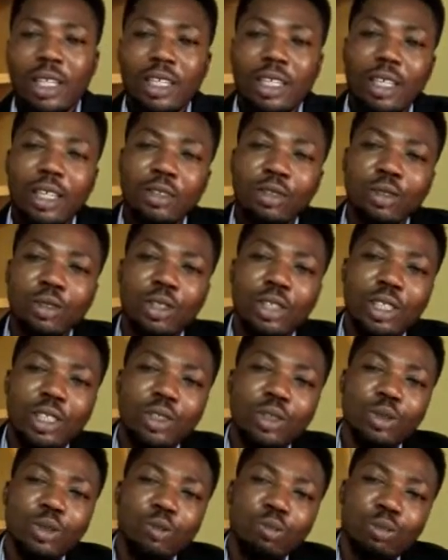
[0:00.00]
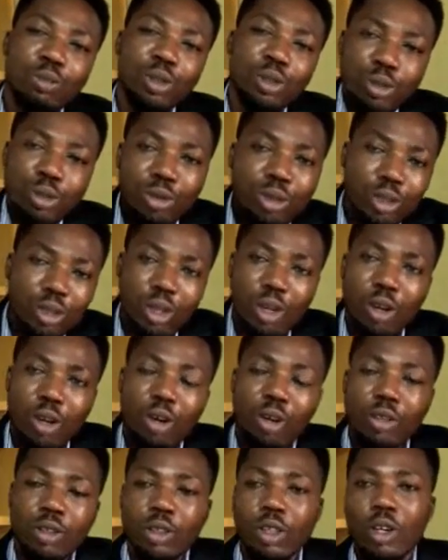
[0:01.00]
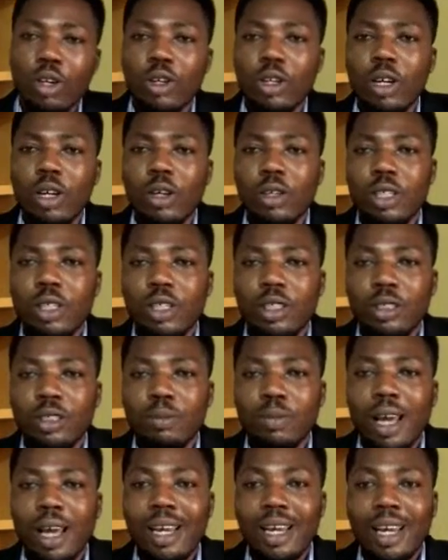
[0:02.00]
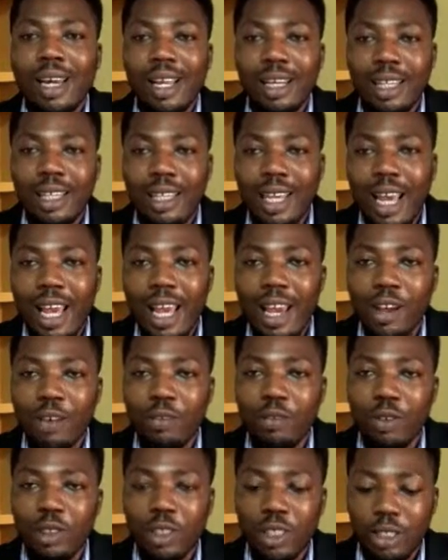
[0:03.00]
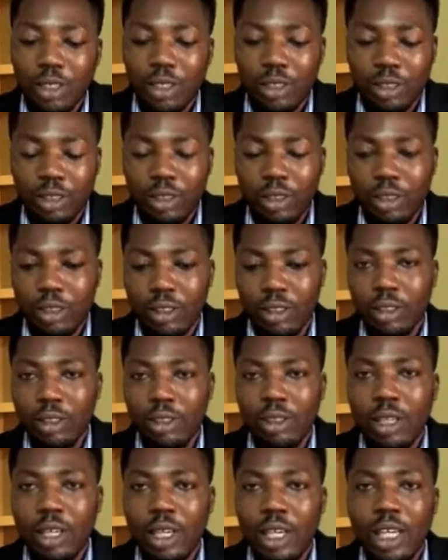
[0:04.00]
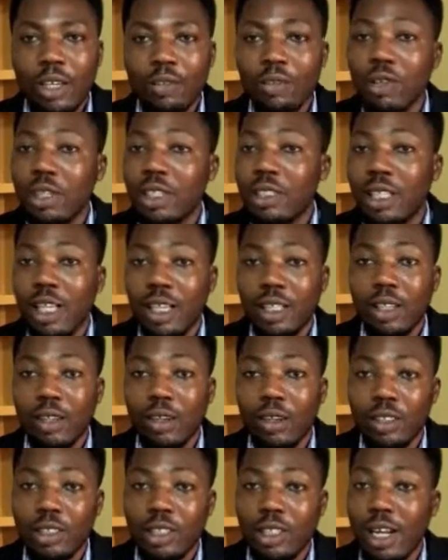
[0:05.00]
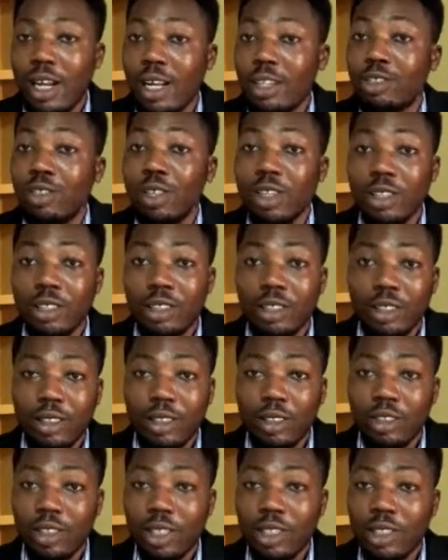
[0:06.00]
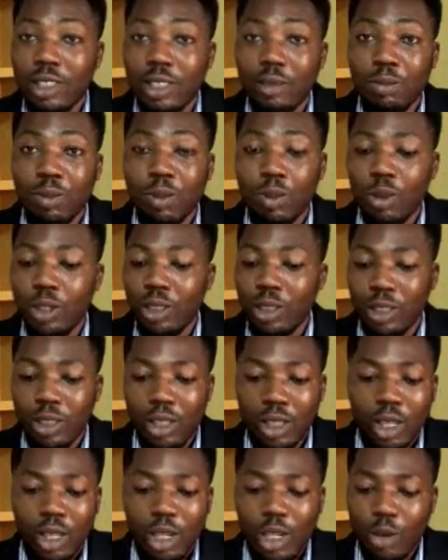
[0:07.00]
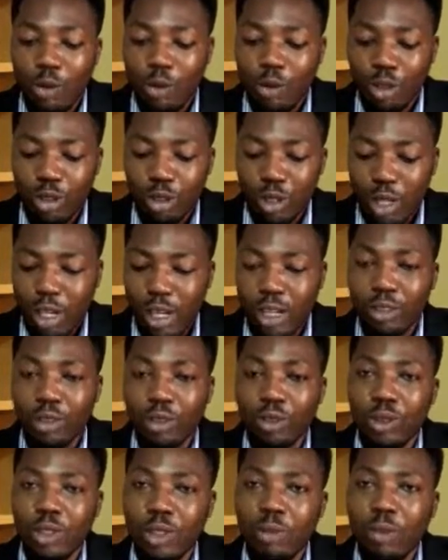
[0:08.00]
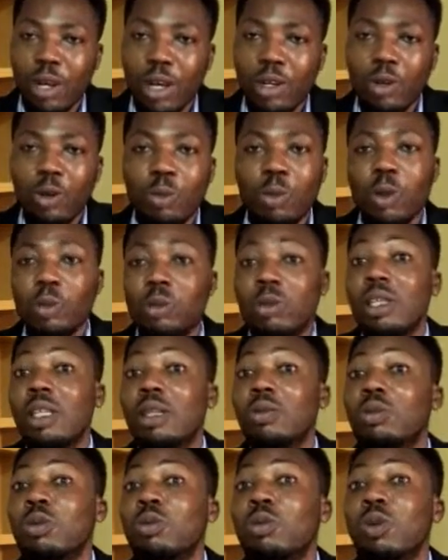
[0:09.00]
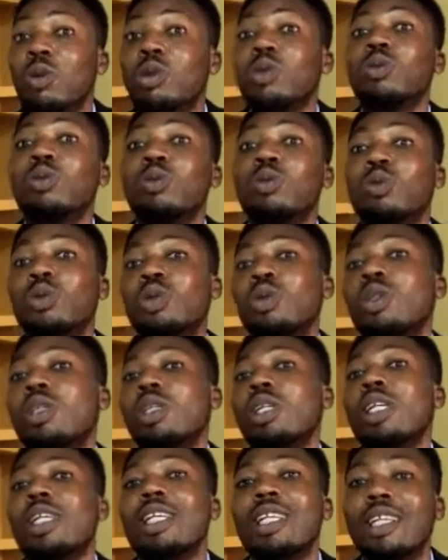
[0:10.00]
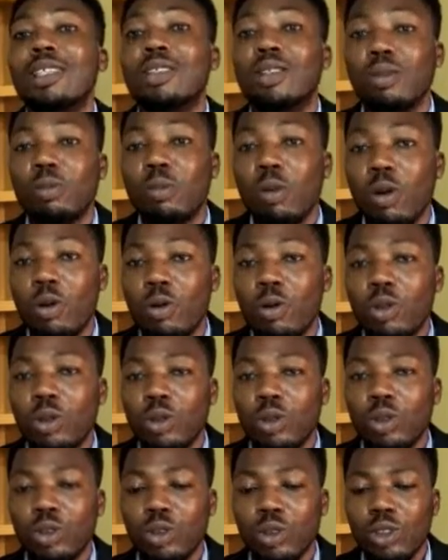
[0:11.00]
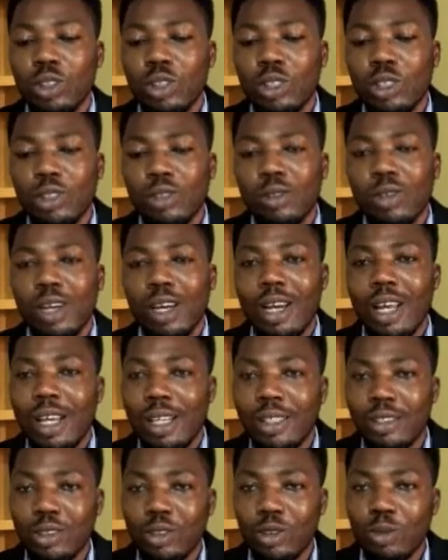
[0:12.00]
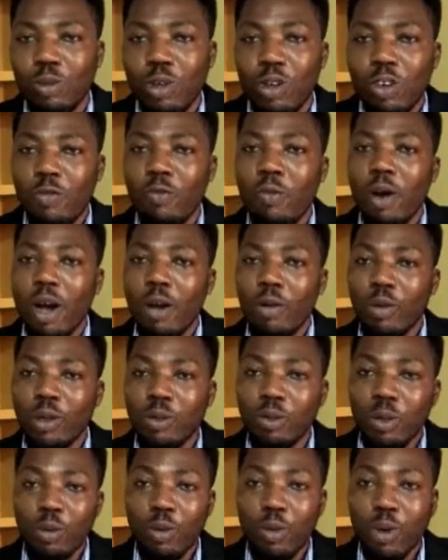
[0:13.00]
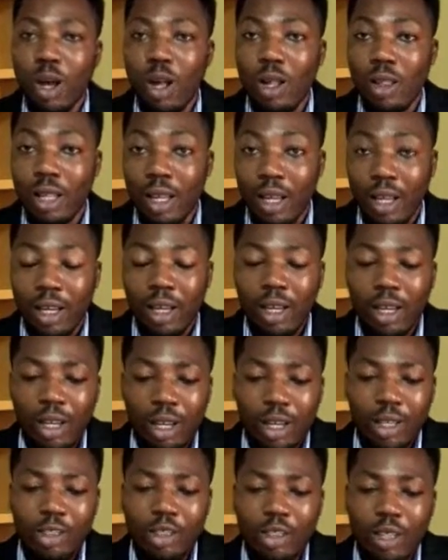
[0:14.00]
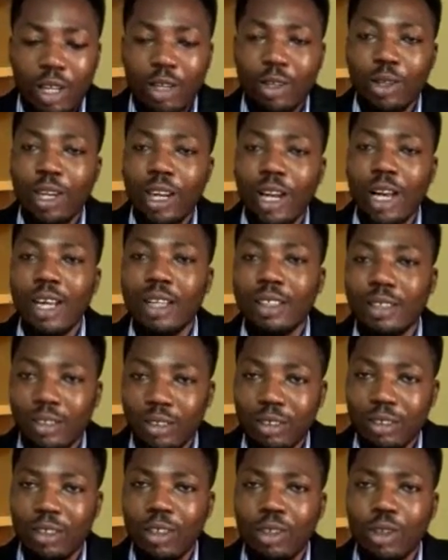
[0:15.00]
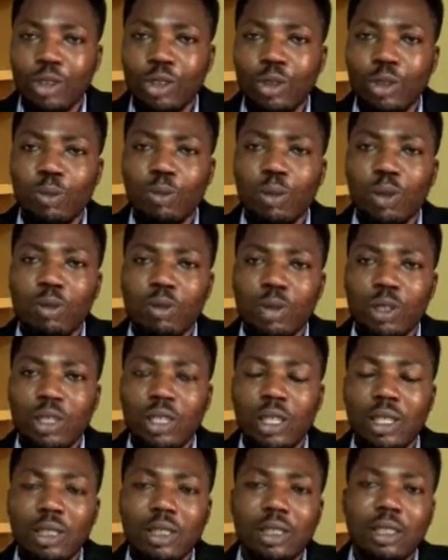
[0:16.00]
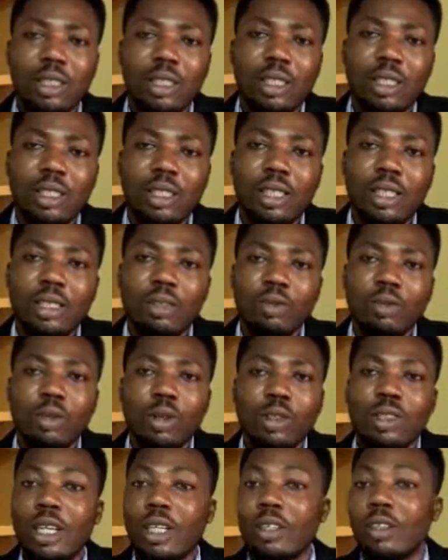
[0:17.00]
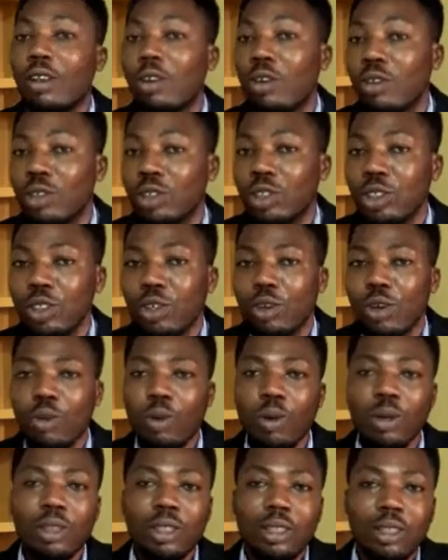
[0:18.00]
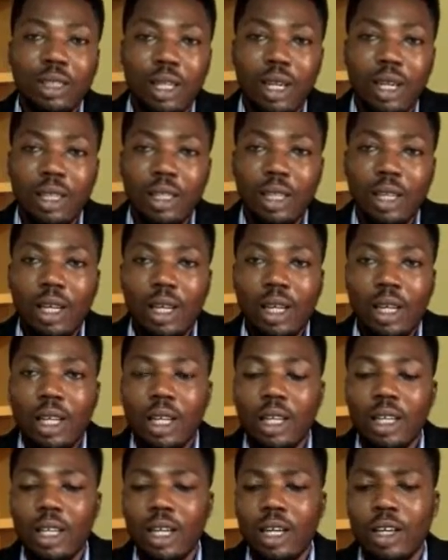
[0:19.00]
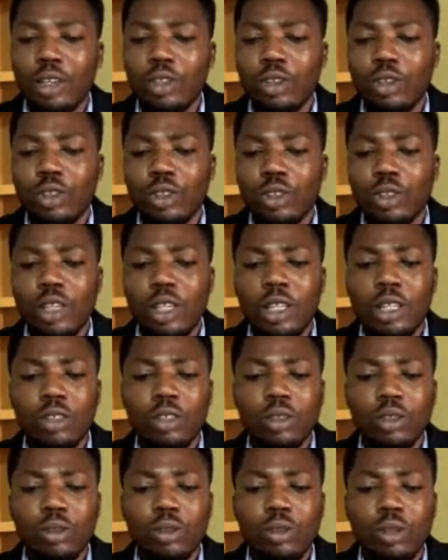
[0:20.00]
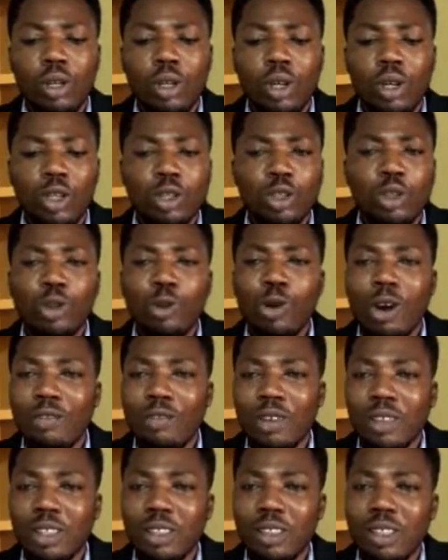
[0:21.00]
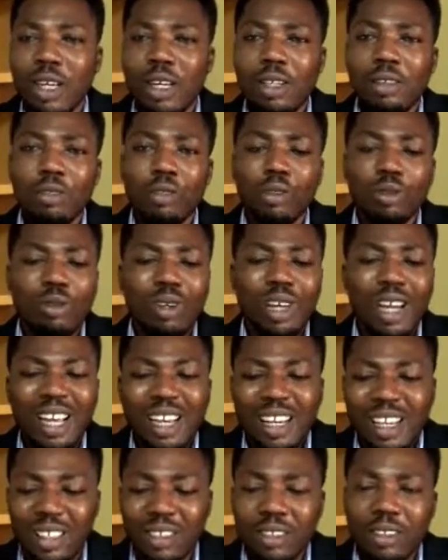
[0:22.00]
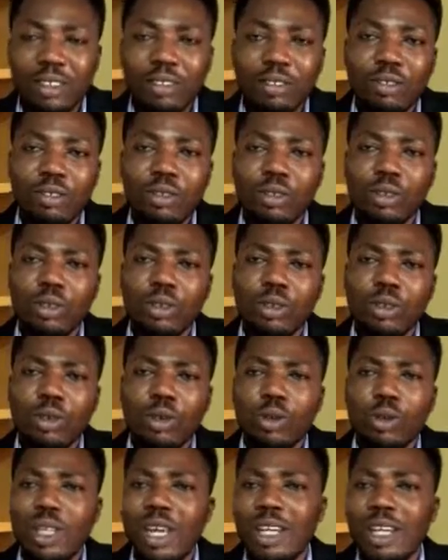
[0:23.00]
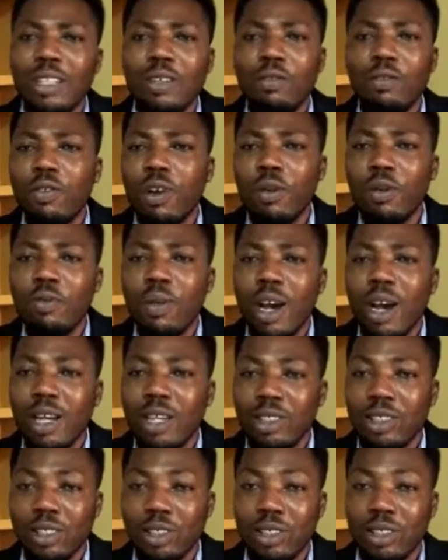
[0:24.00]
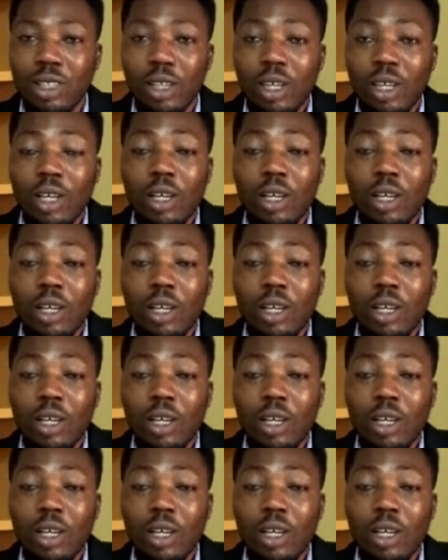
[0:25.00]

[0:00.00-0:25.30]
Then you need to build on it by learning every day. Because even in technology, there are trends. Trends keep going. What you learn today might not be obtainable what you need tomorrow. So you need to learn to be of par with people out there so that you can also be researched in what technology or what design you're into. So graphic design, you learn it. You know, there are different packages.